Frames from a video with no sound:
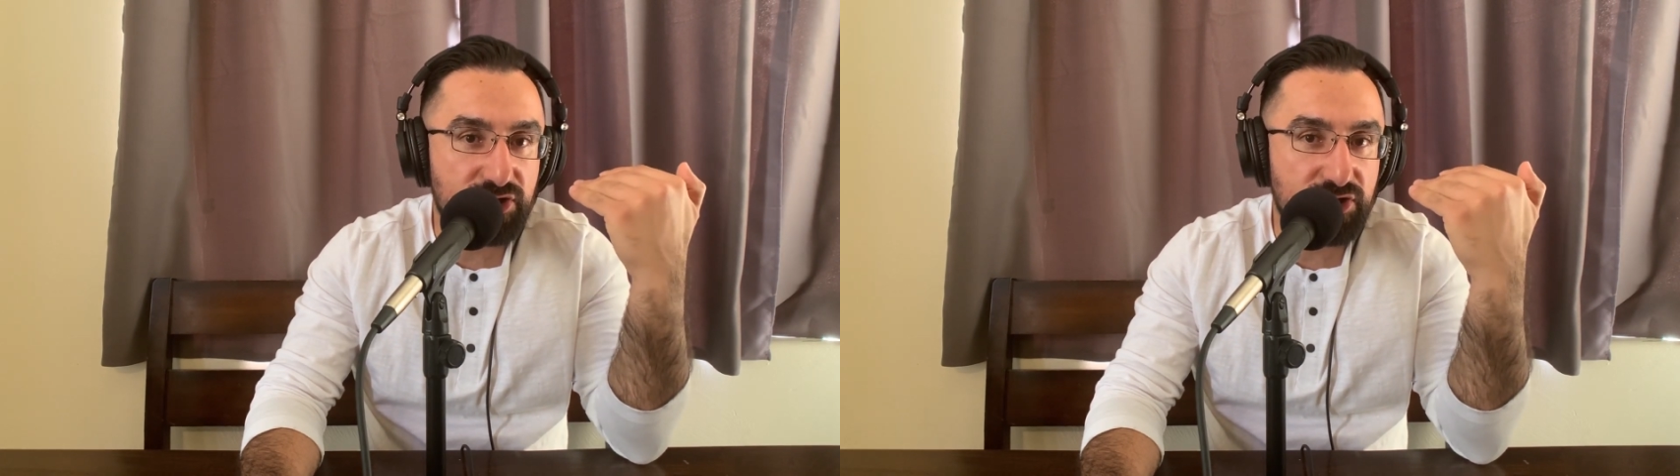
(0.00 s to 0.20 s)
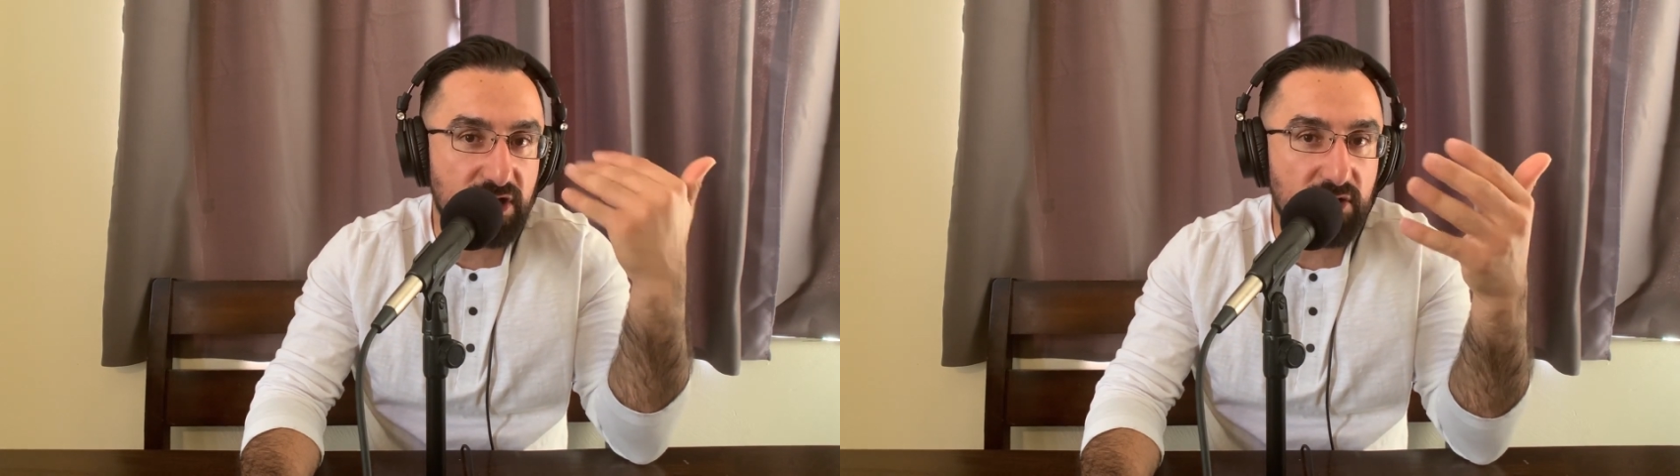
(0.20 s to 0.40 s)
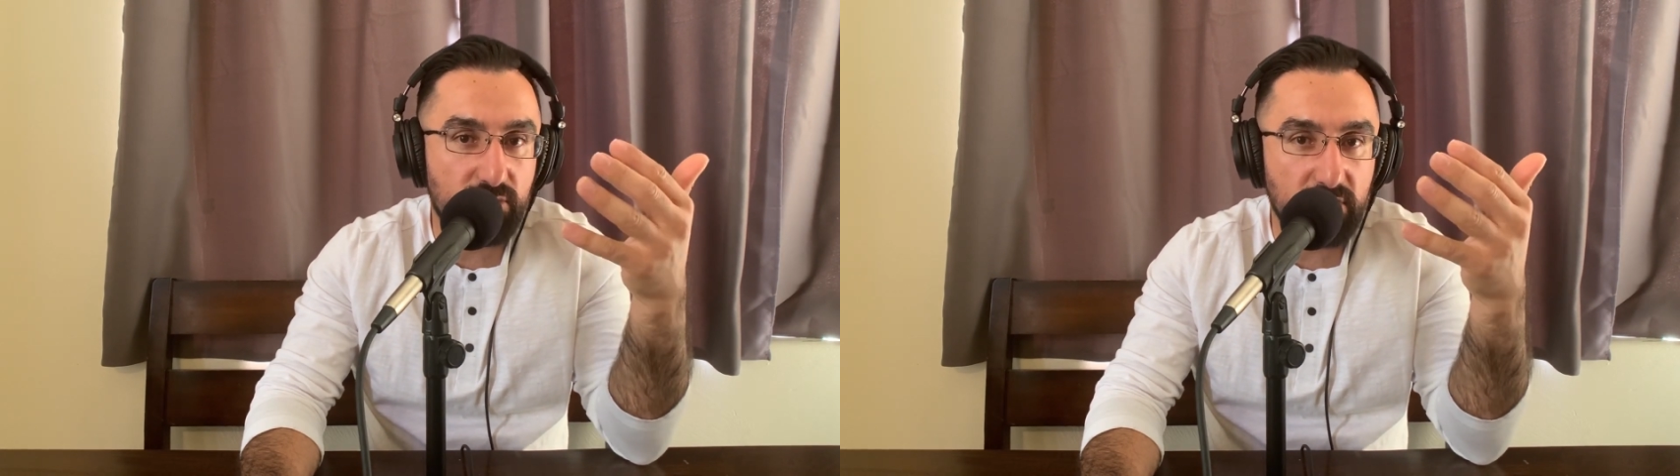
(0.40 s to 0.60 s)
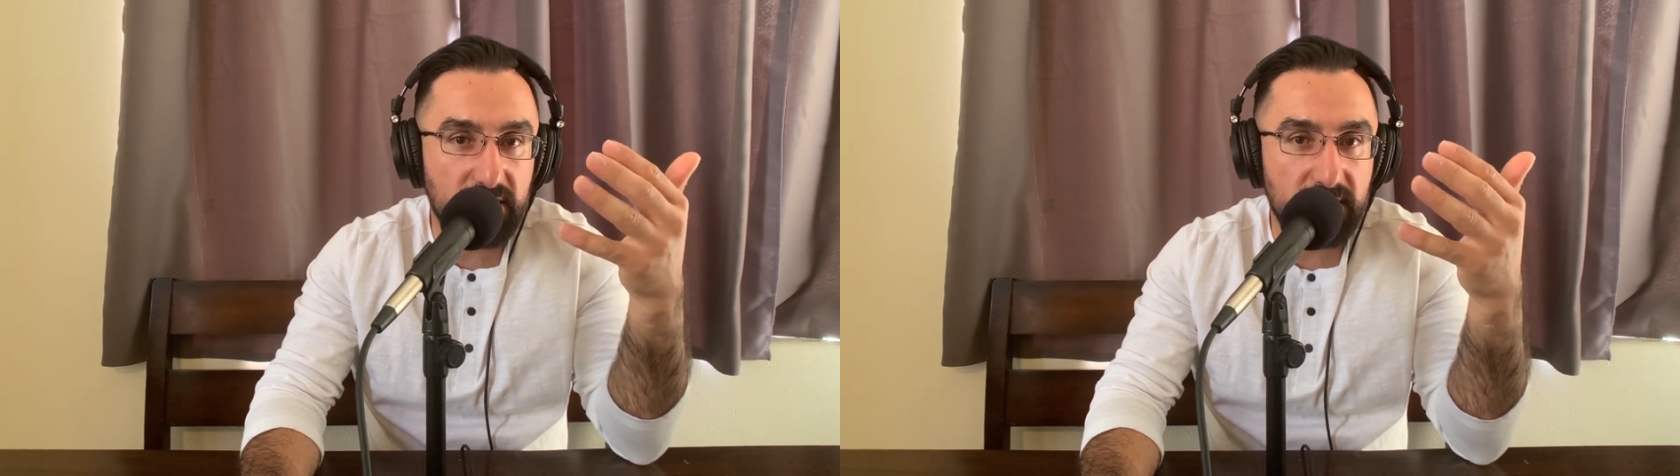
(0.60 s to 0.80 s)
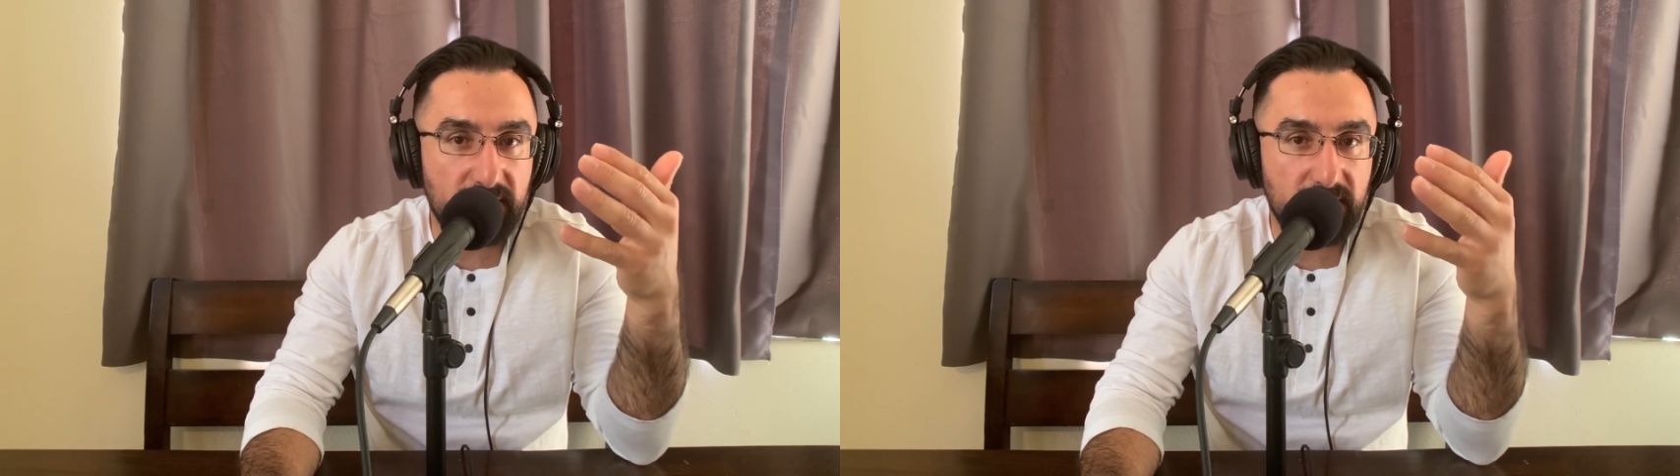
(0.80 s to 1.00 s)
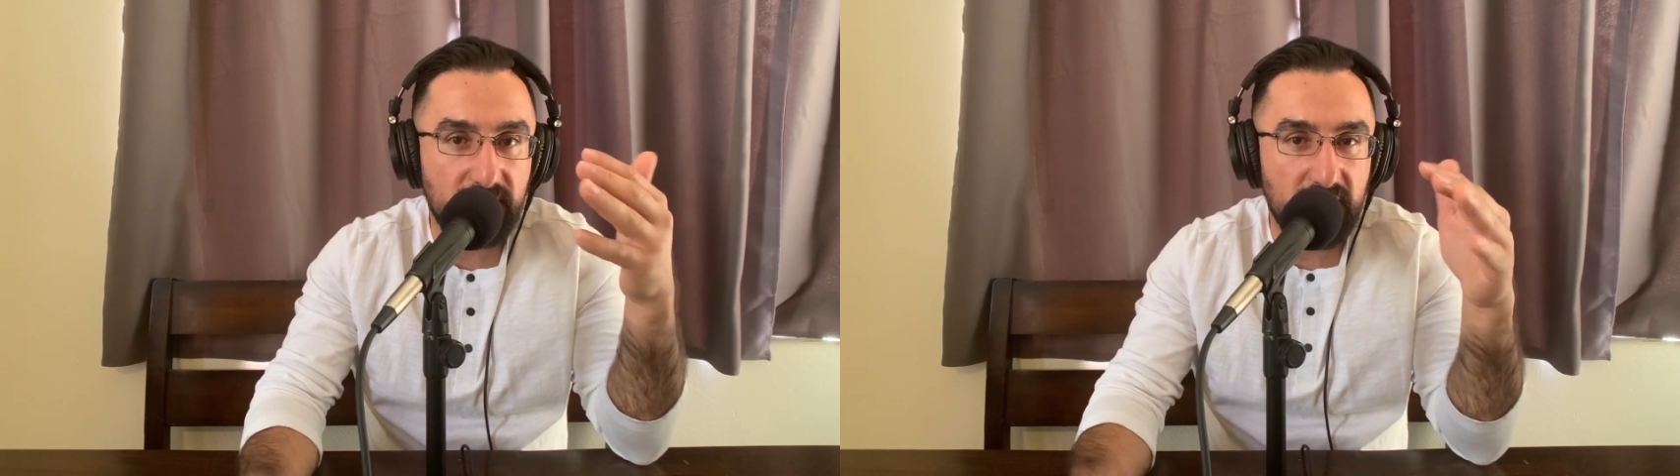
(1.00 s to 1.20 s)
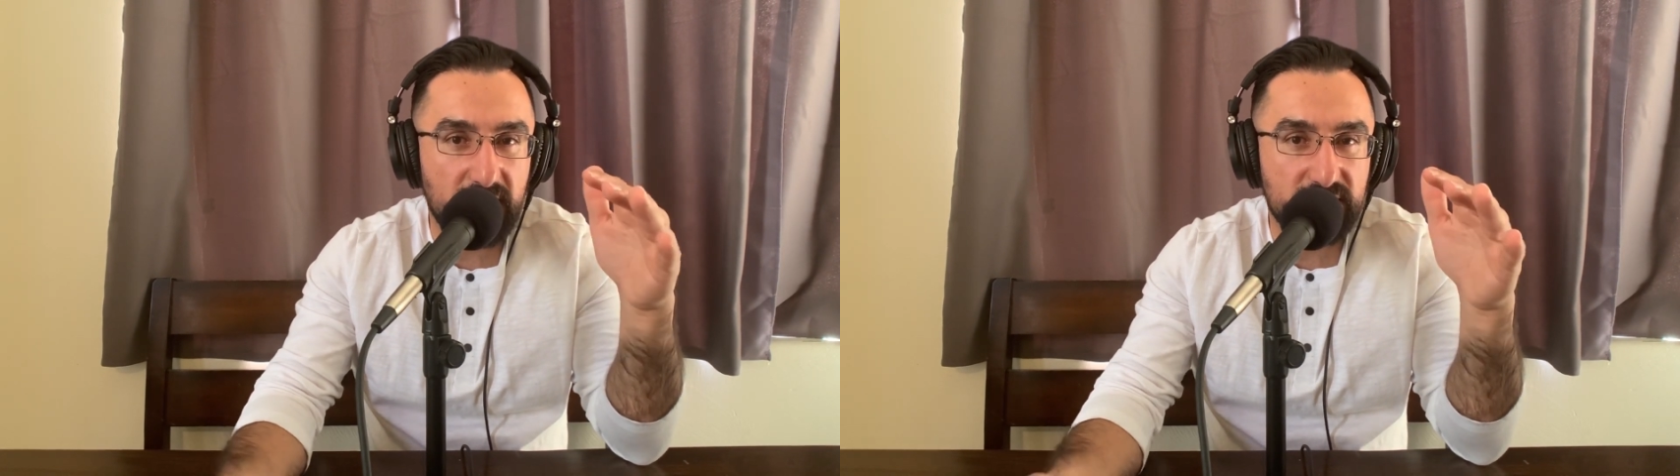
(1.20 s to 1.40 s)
generally very